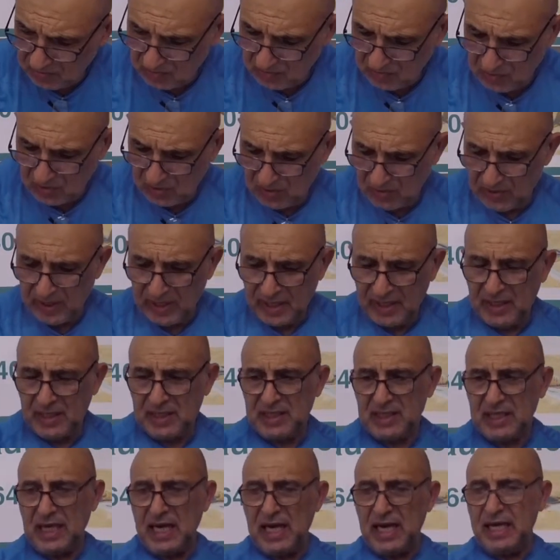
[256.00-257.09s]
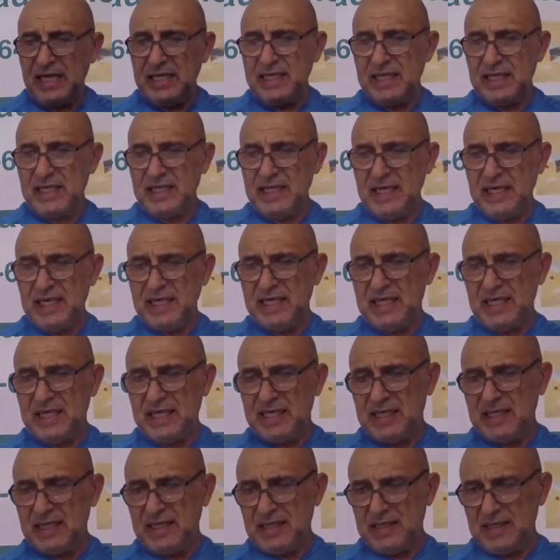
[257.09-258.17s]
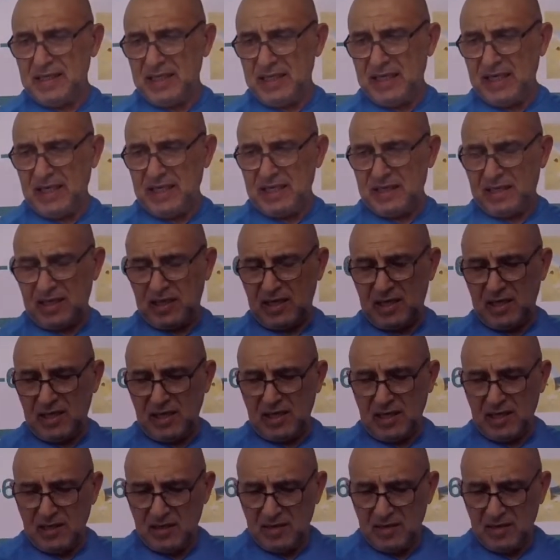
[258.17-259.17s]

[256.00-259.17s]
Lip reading: do the other side and get the